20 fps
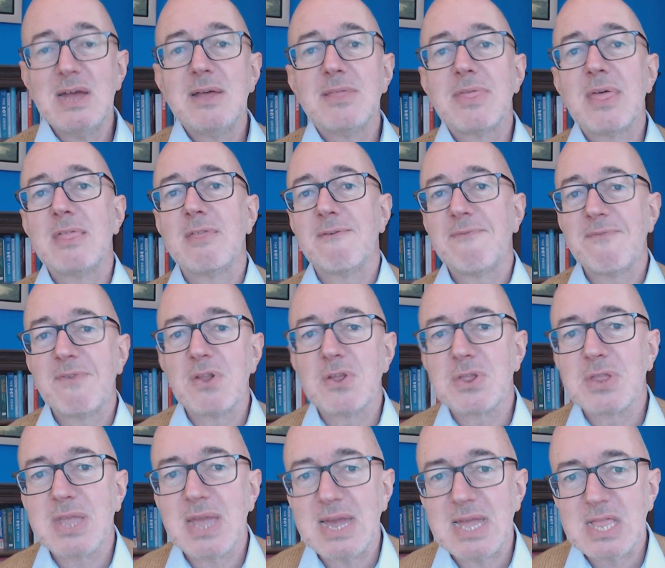then the
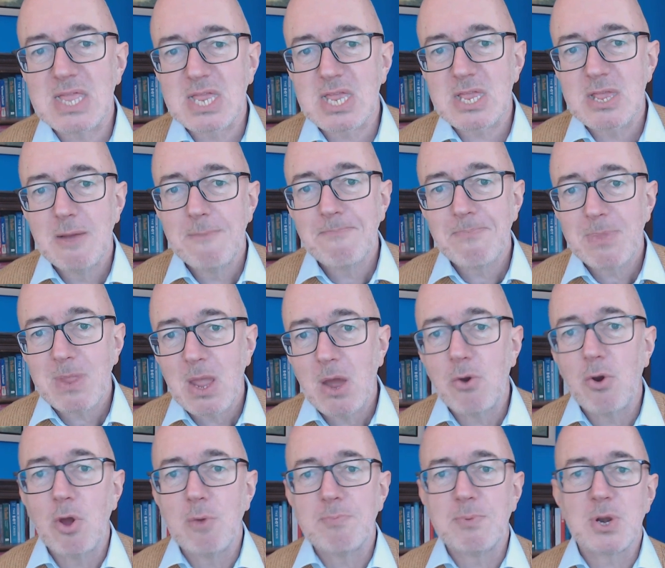floodgates are
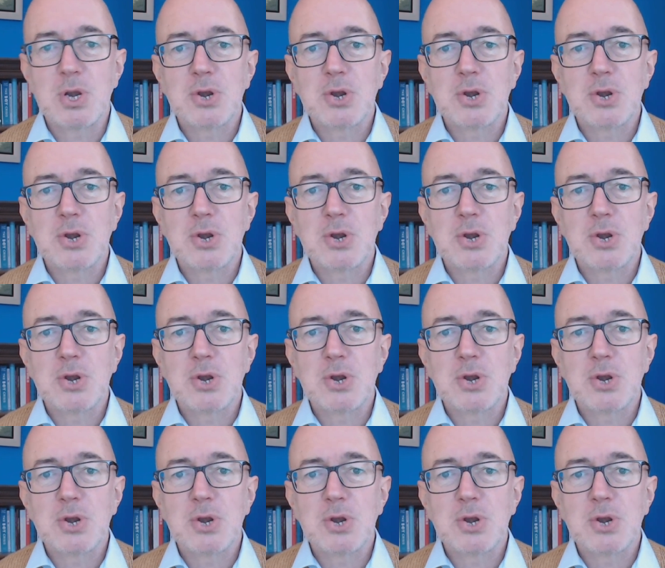open.